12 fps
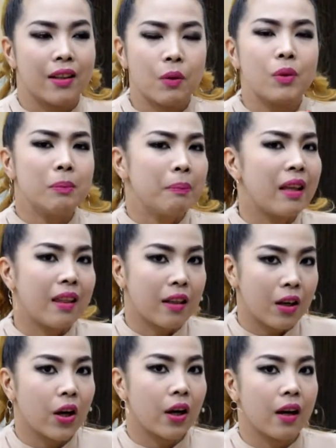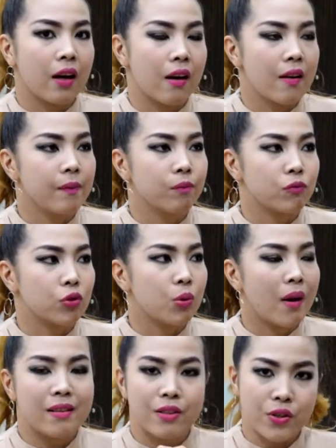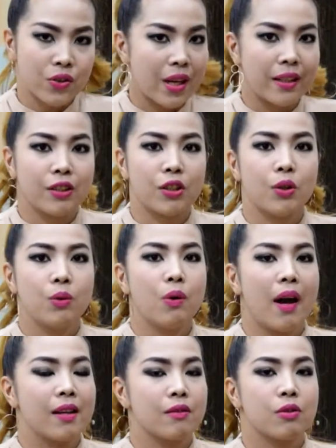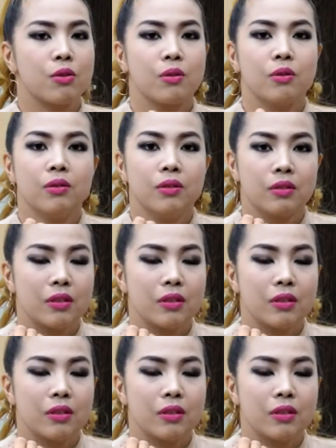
they will be there to understand you and to